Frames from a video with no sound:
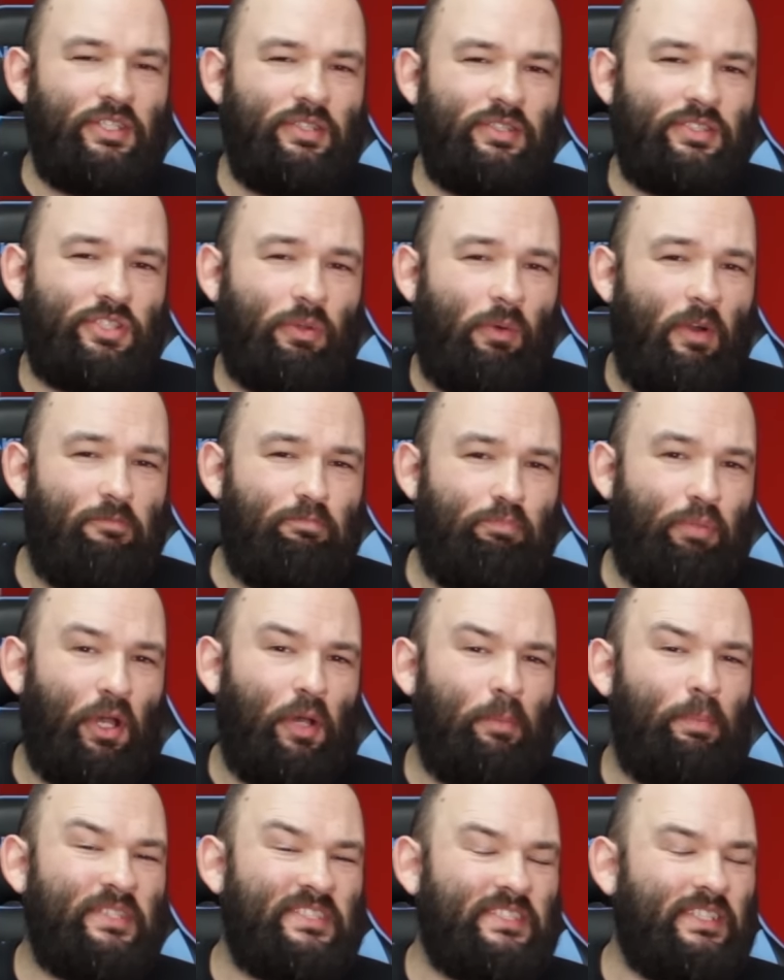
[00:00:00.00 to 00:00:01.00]
So I've
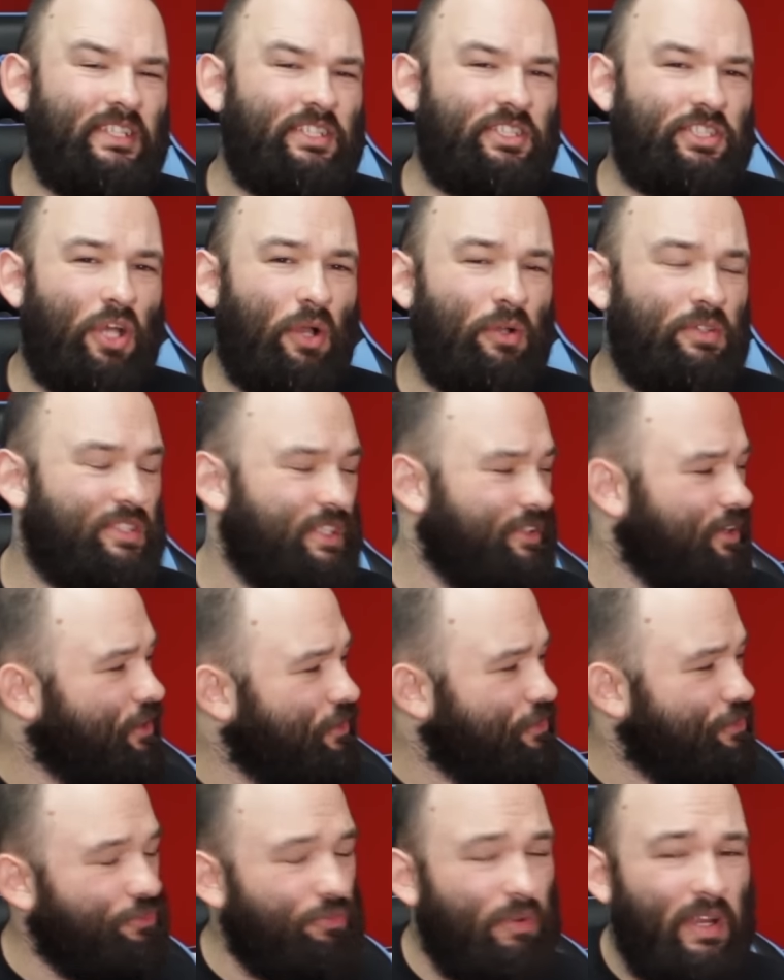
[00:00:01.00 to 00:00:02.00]
purposely chosen
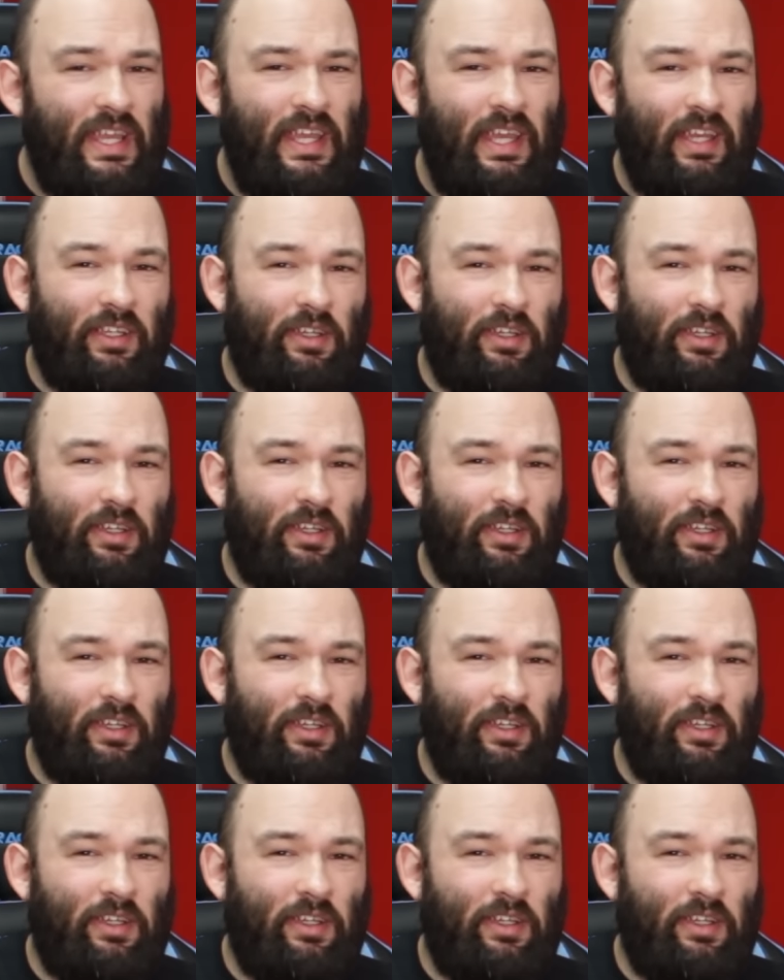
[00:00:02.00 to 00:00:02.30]
3